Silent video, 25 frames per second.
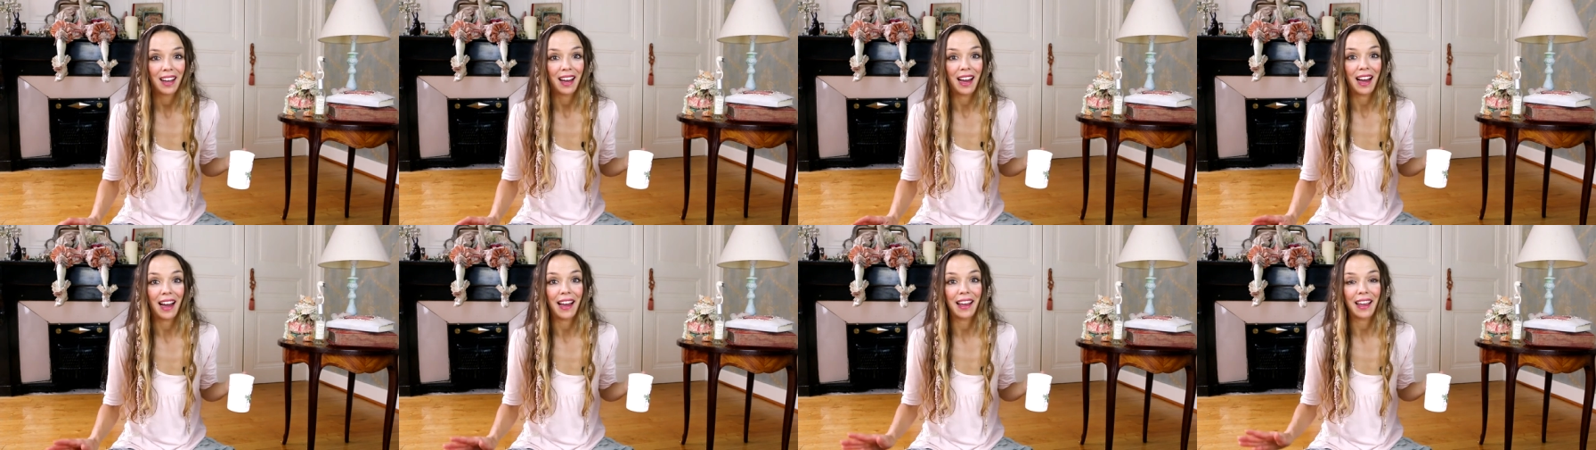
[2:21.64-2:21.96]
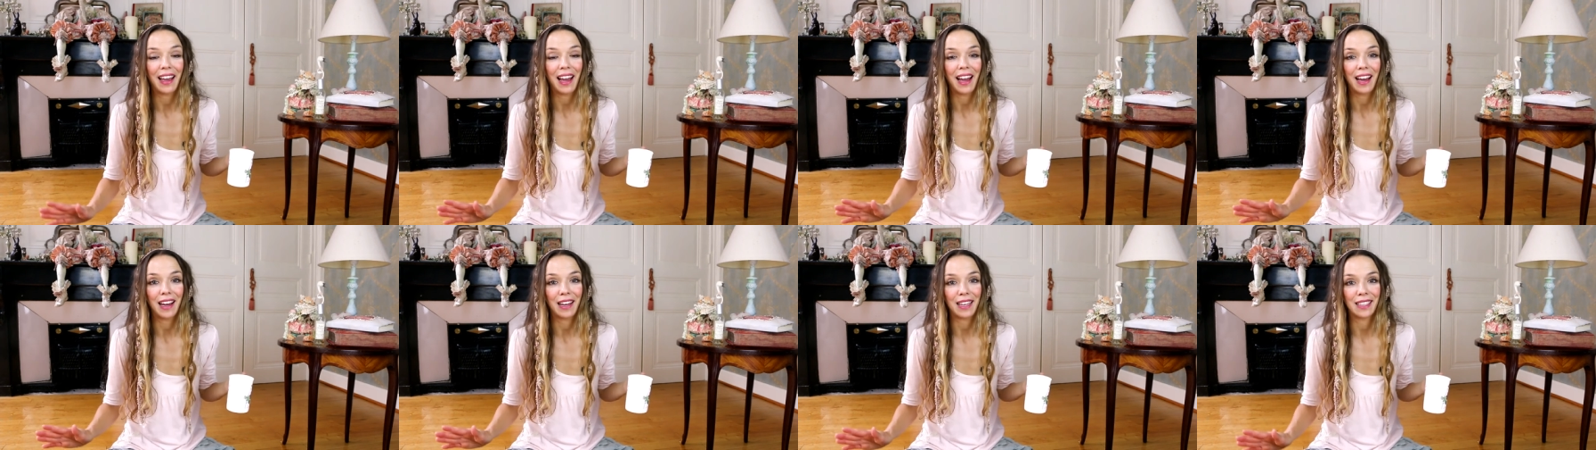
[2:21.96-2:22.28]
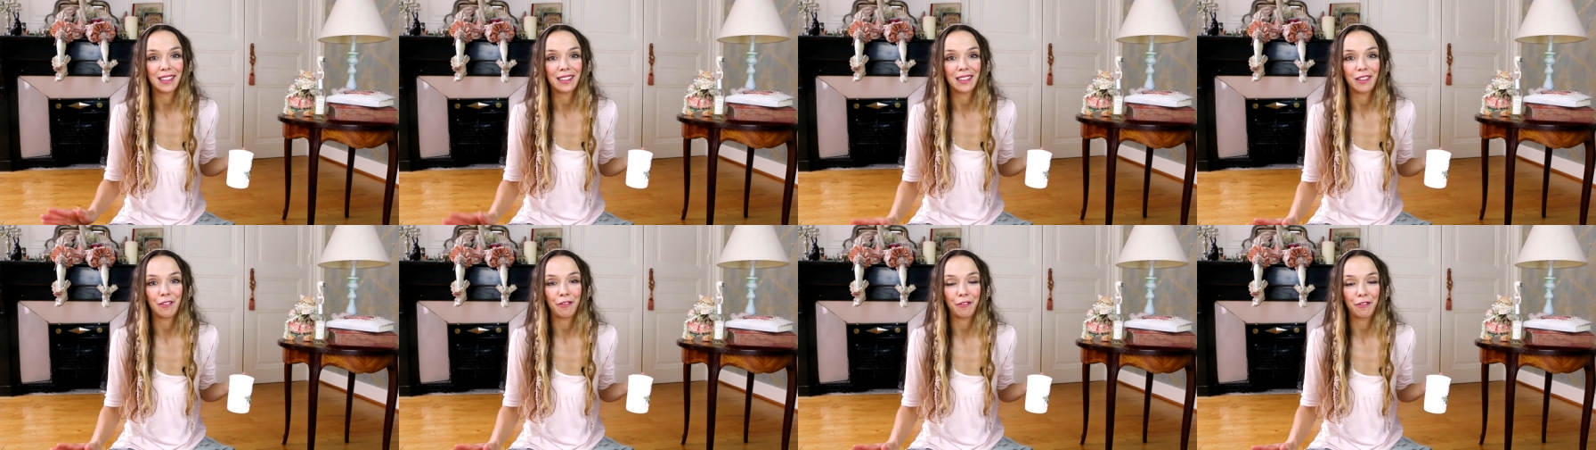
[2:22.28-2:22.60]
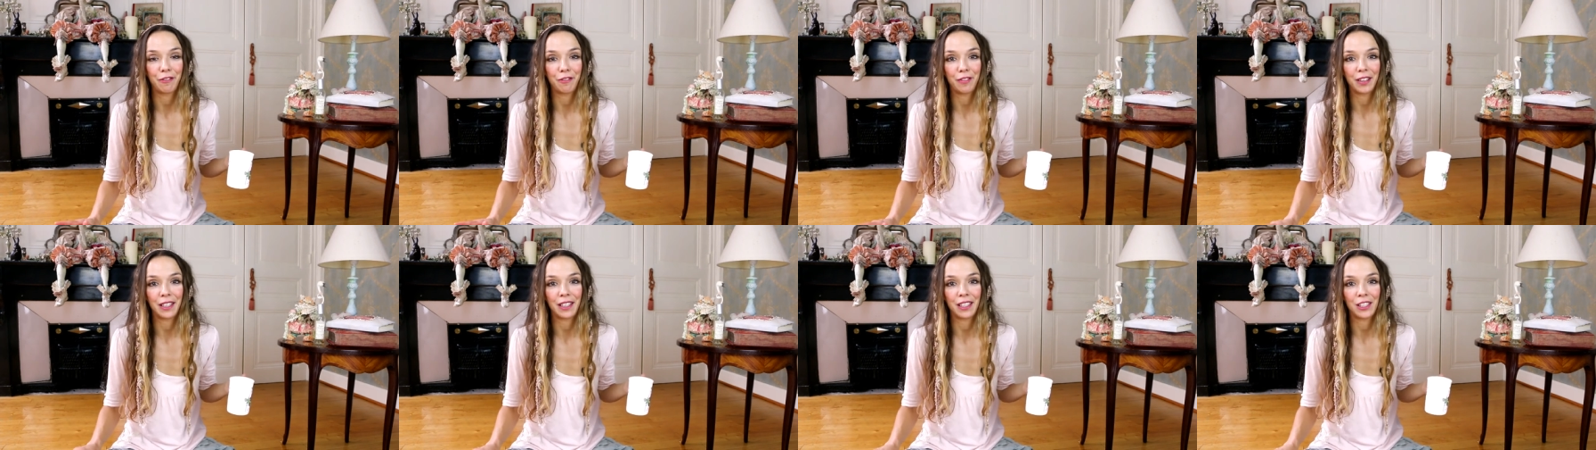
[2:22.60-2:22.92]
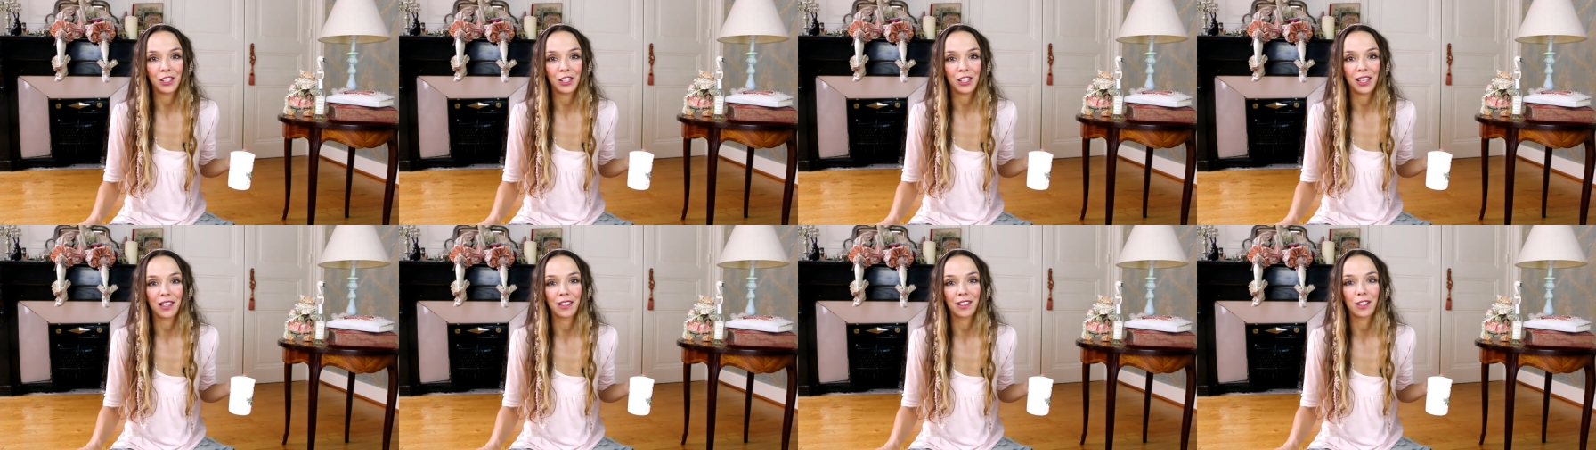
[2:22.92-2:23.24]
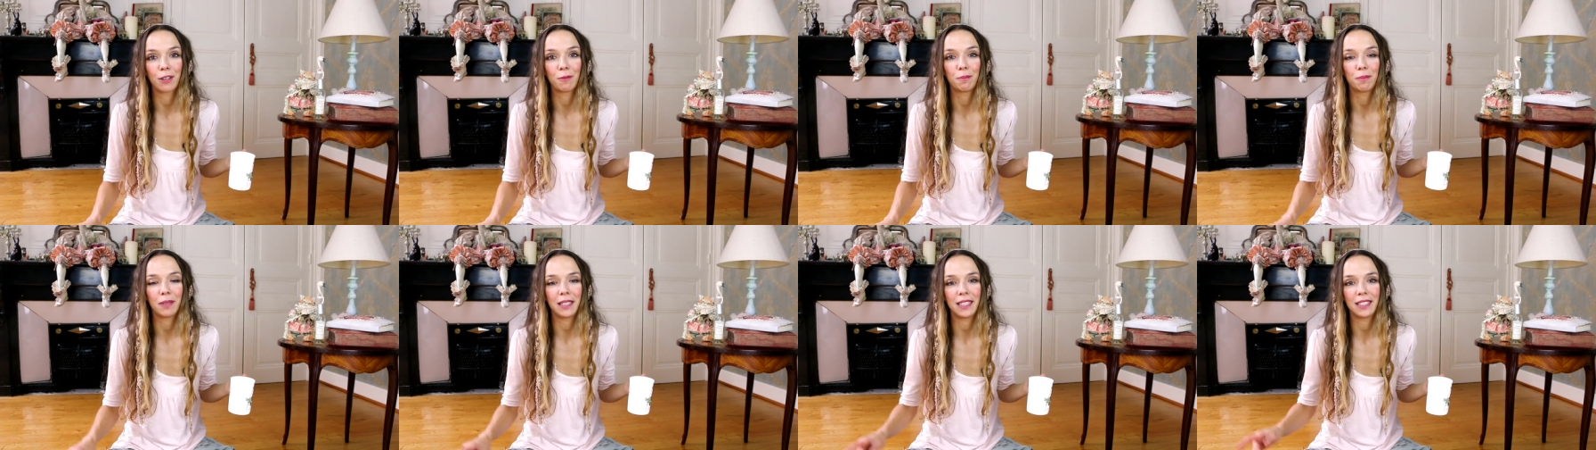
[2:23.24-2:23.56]
I had finished and
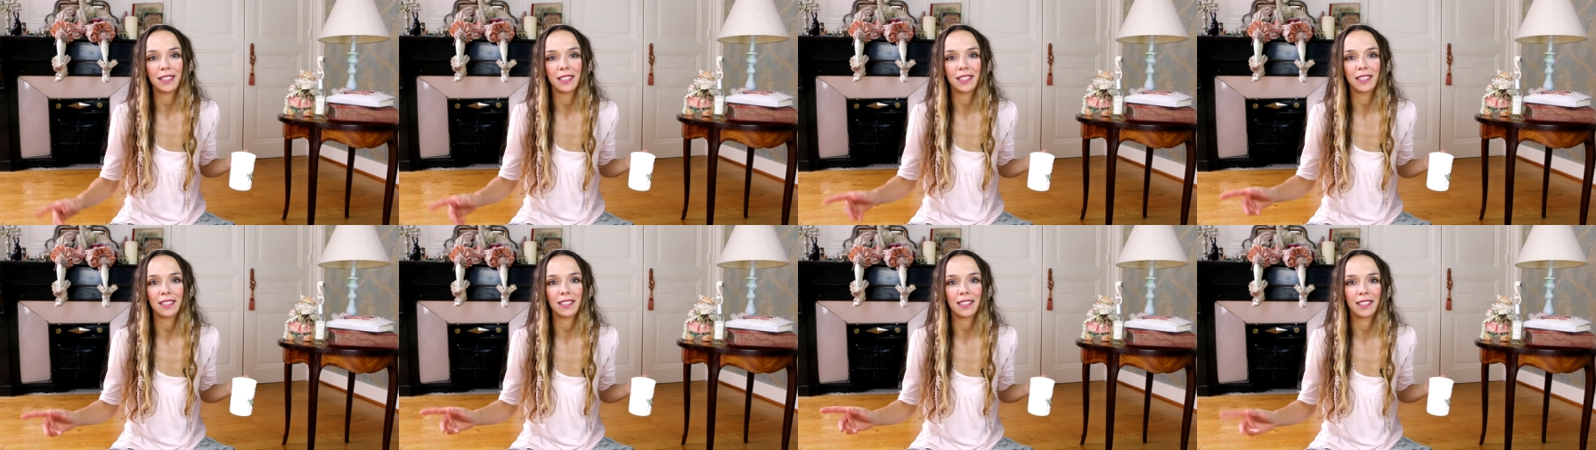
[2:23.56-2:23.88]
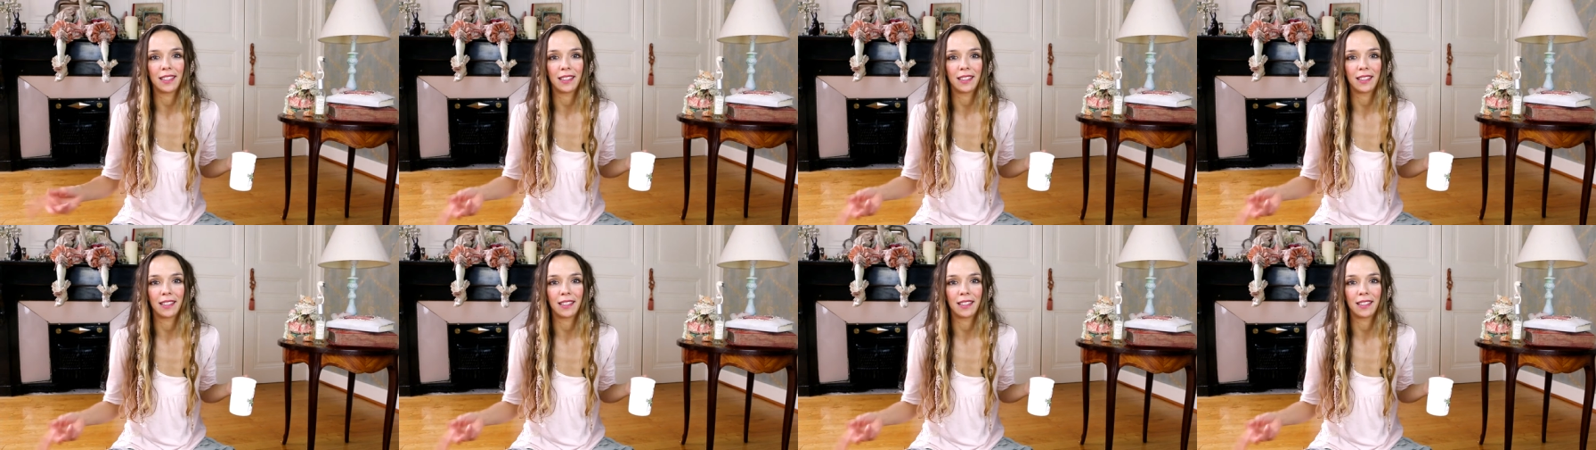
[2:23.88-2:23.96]
completed